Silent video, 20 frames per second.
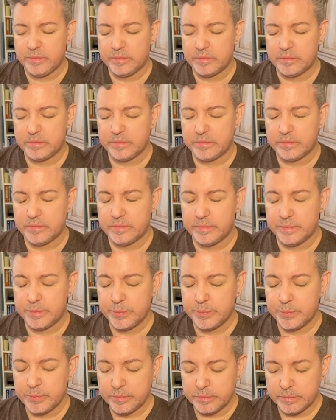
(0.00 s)

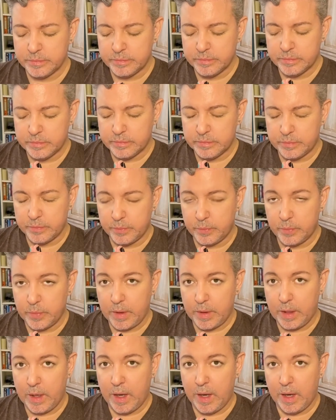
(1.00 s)

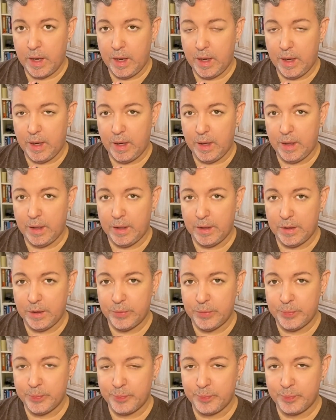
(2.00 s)

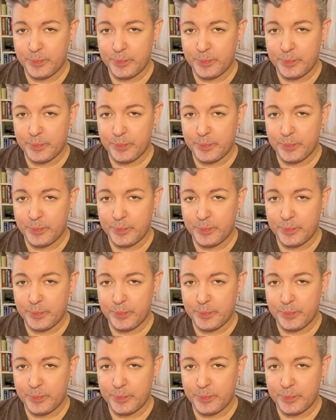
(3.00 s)
Nobody speaks.